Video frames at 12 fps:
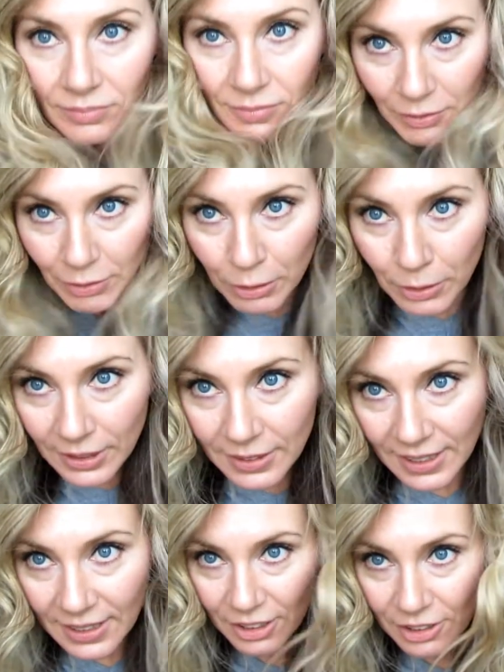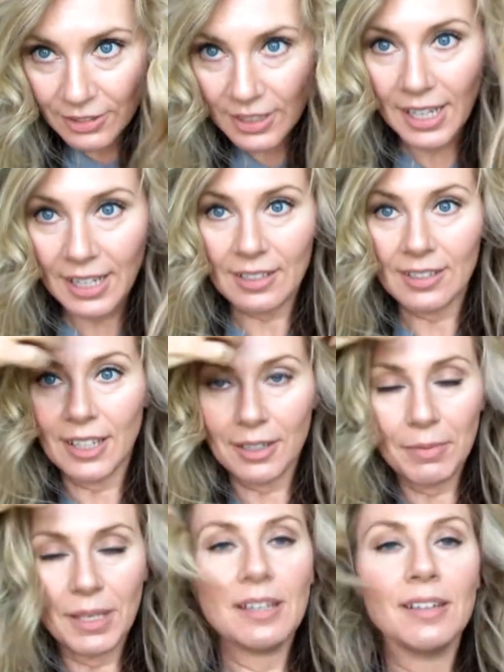If you were a teenager in the 80s like
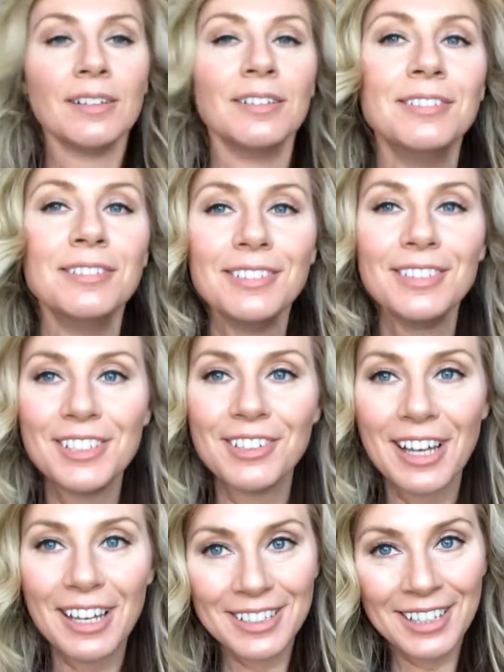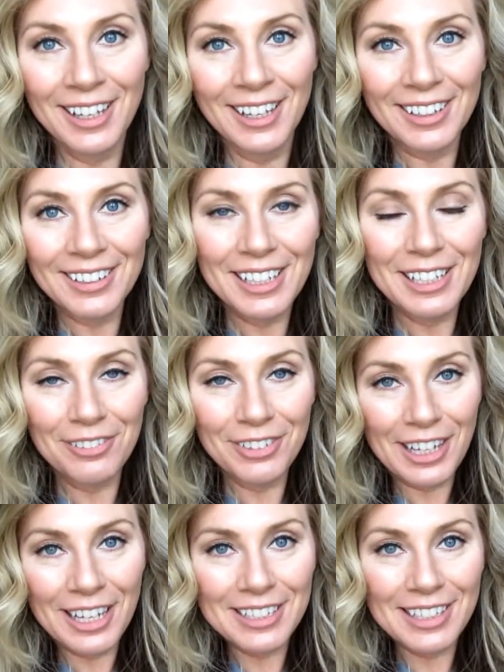me, did any of you
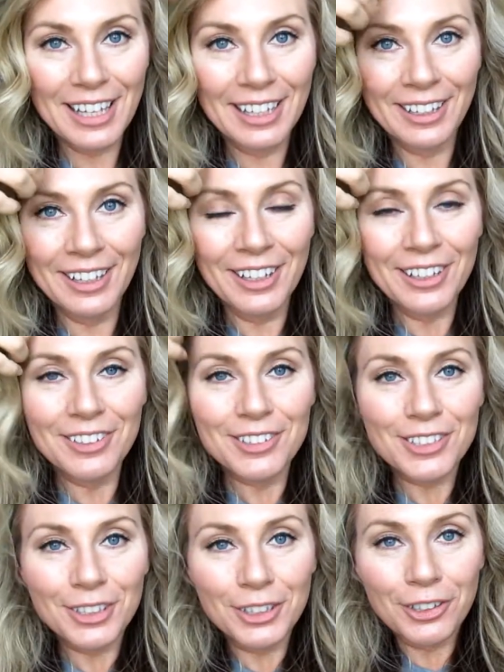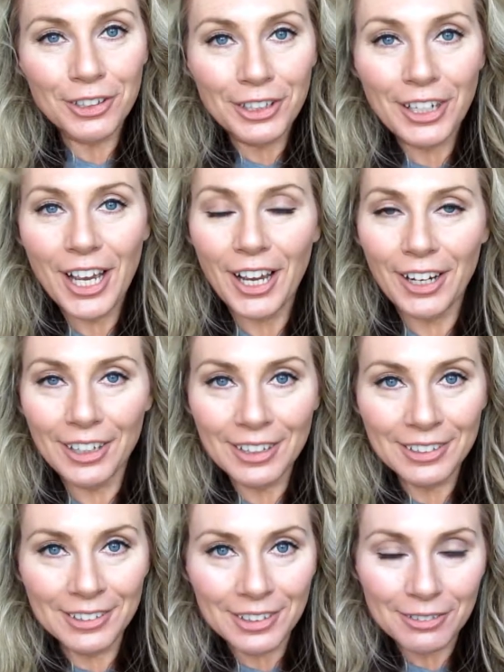guys like used to curl your hair
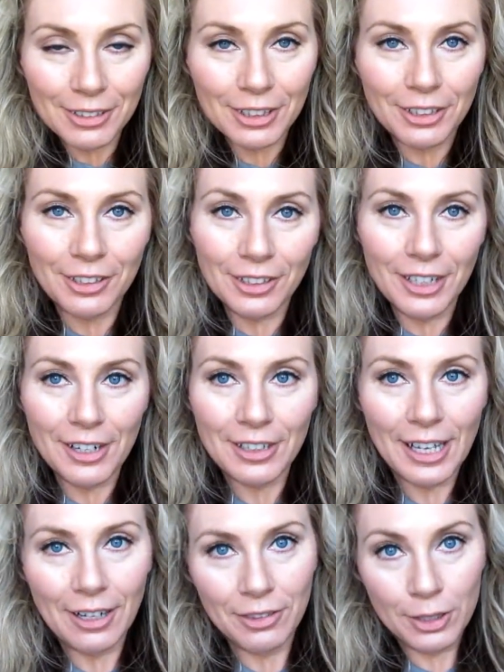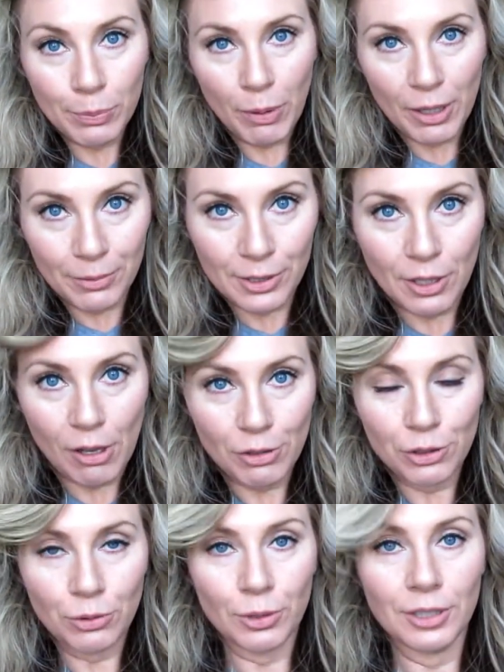with the curling iron? Like this part was all
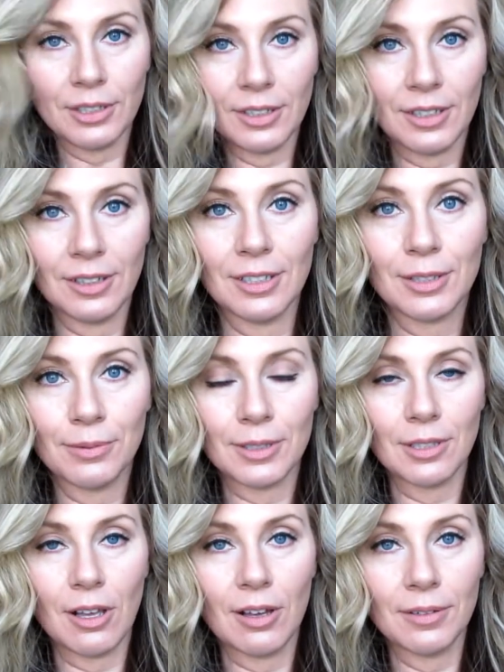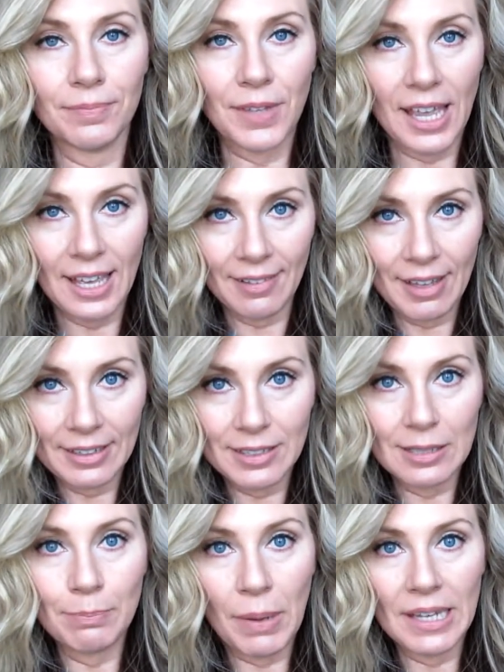short and then this was long. I had like
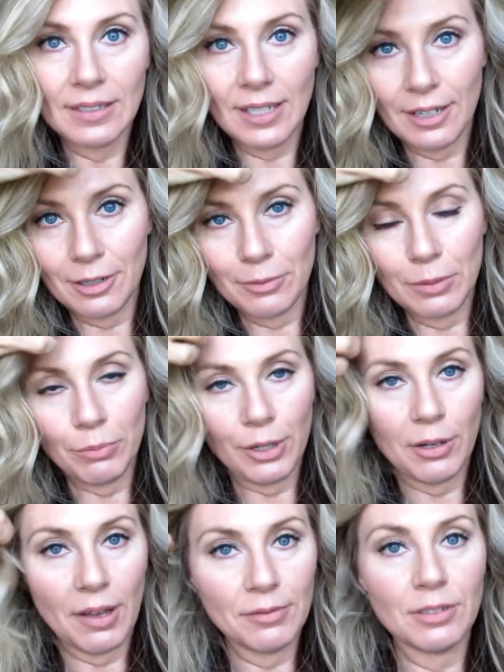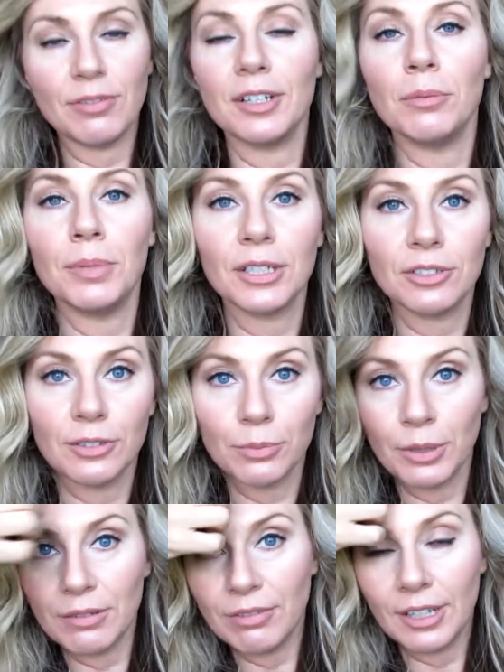spiked hair at one point. I'll have to find a picture. It was
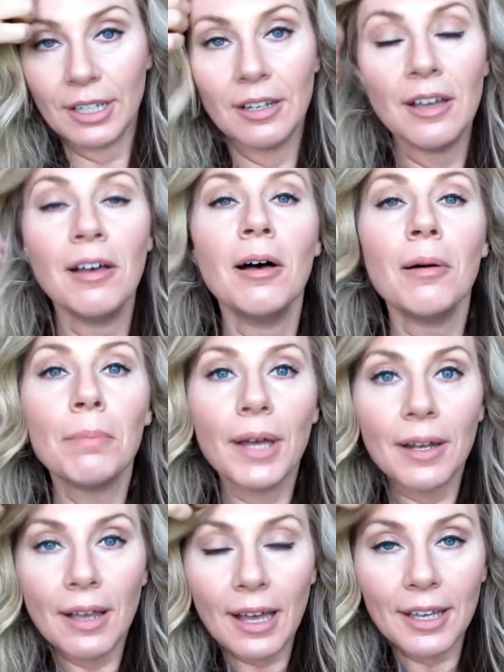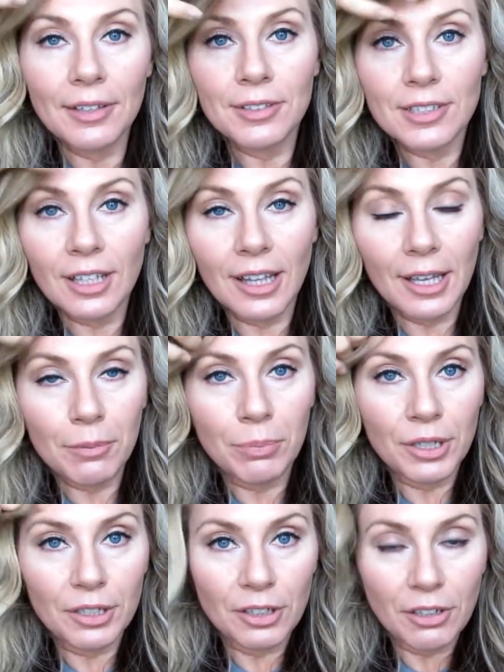pretty funny. But I used to like
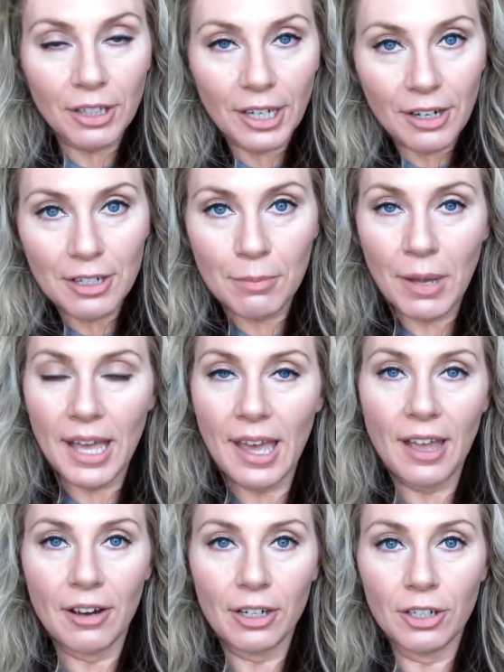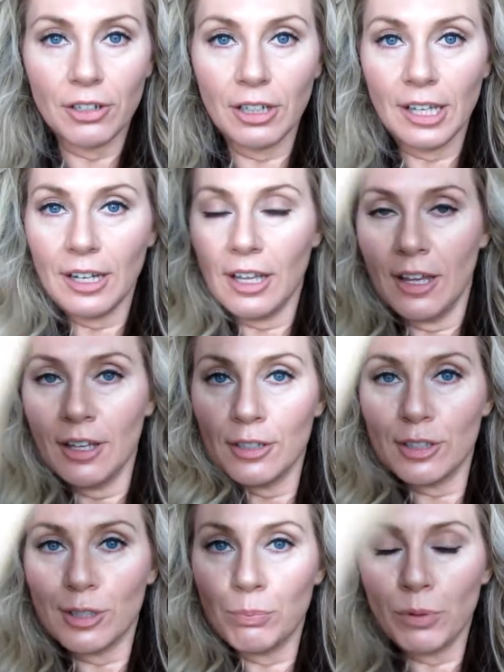put a curling iron in my hair, curl it,
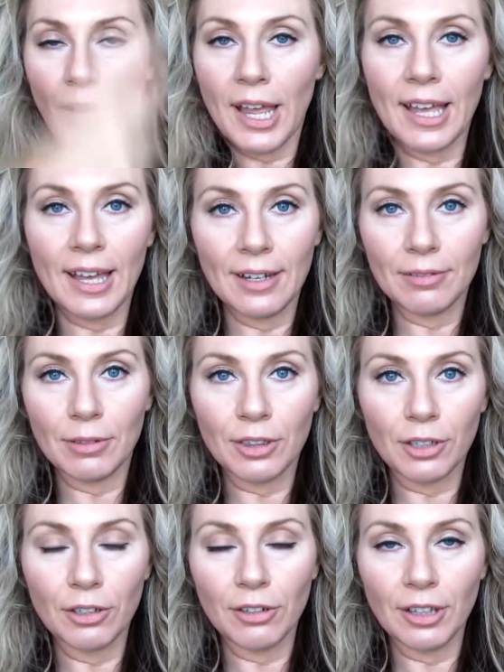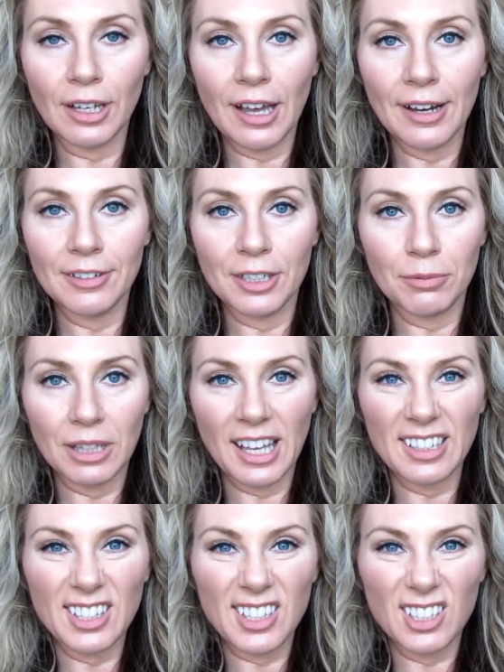spray it with the curling iron. It would
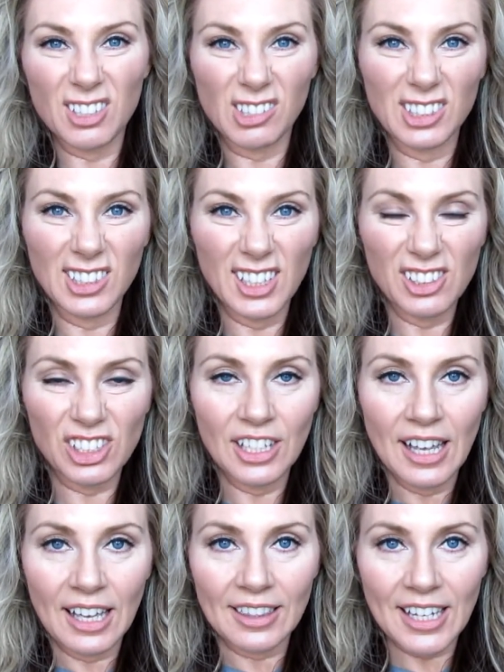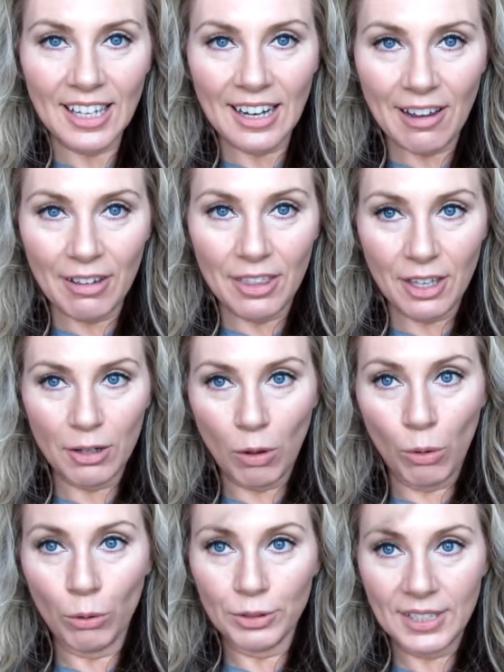like sizzle crunch, take it out and then
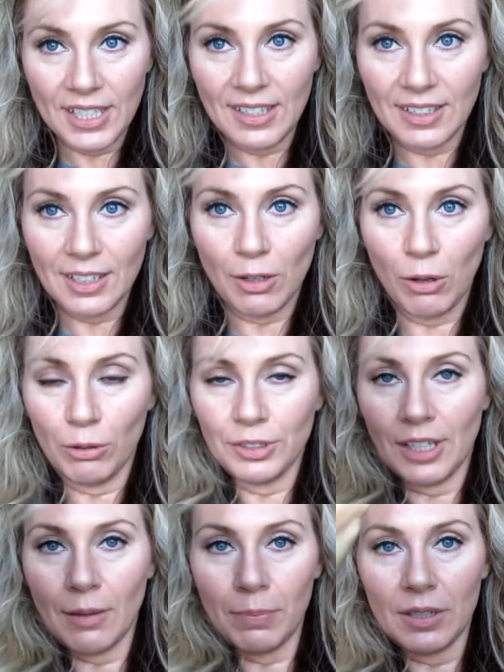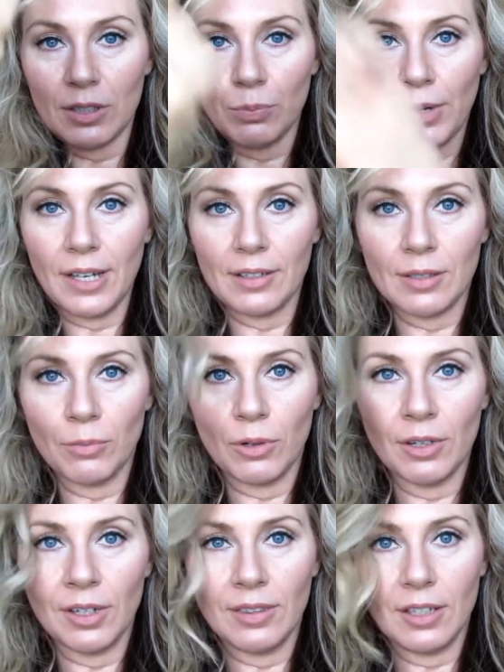tease it, hold it up and spray it some
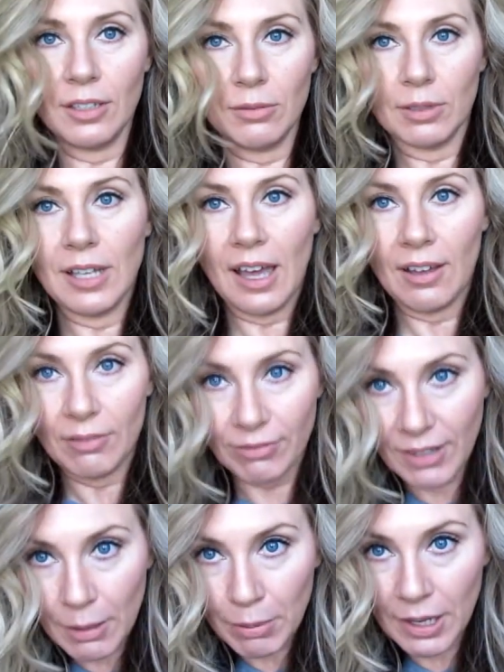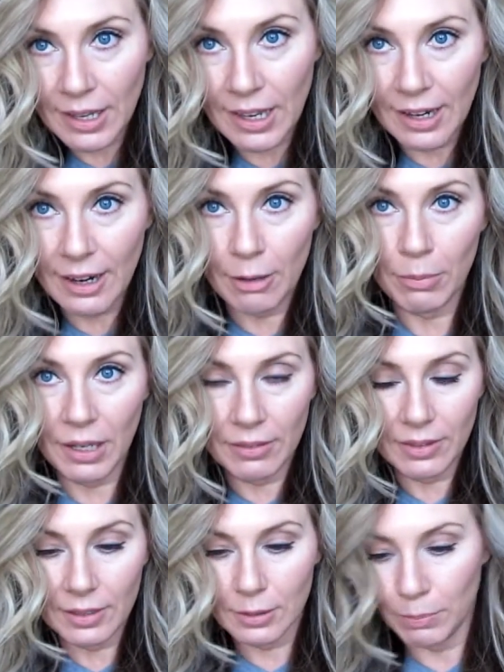more. And then you would have, I probably had hair
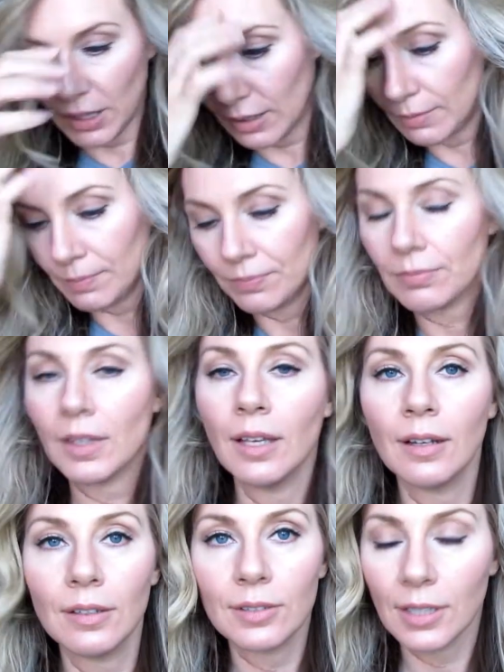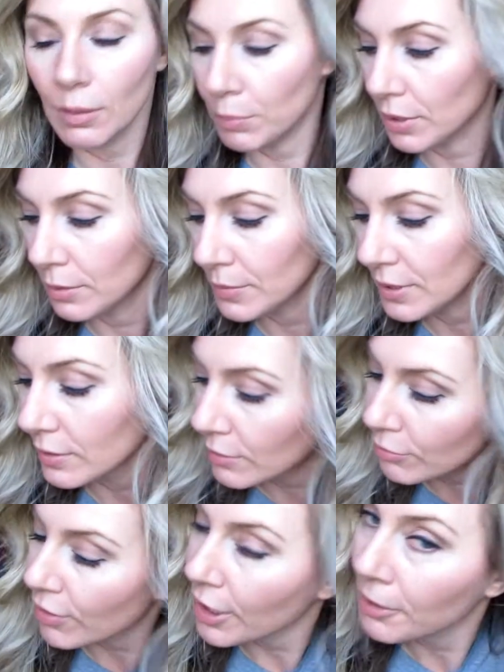about this big. And I used to get perms, so it's
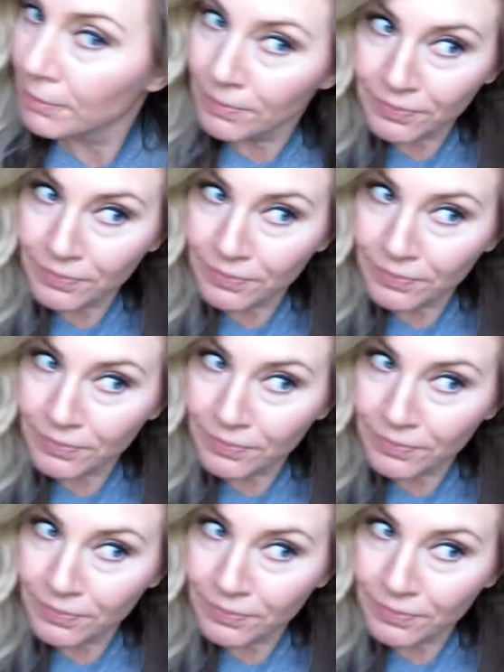funny.